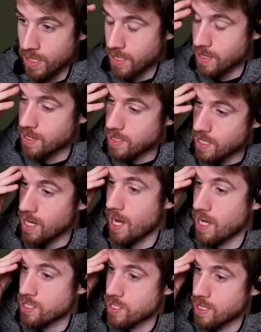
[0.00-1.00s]
Like,
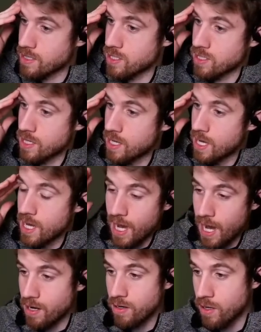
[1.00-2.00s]
gosh, that just,
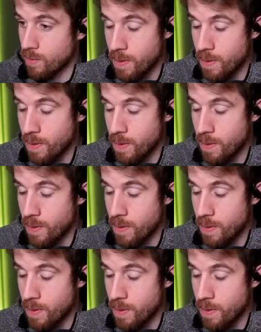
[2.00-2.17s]
I don't know.